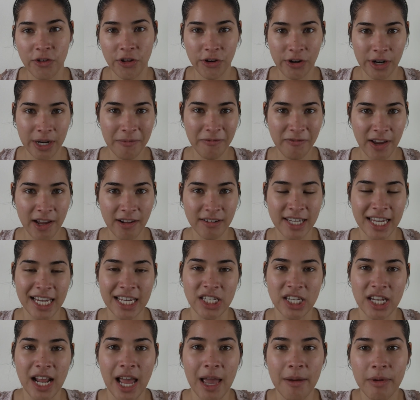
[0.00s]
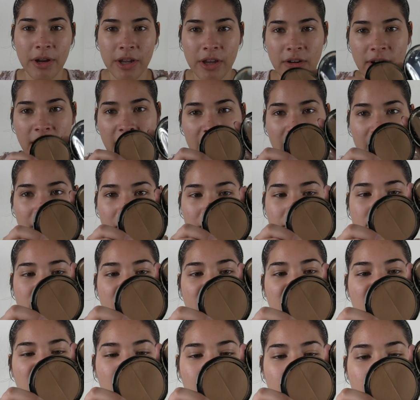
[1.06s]
the cream foundation, I'm going to go ahead and use
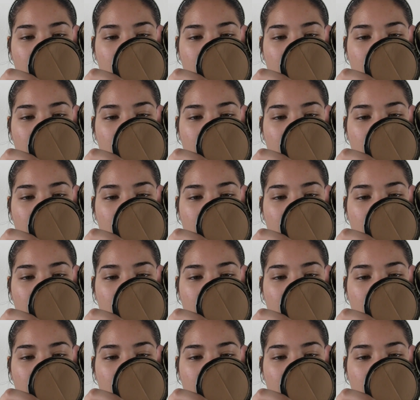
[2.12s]
Eve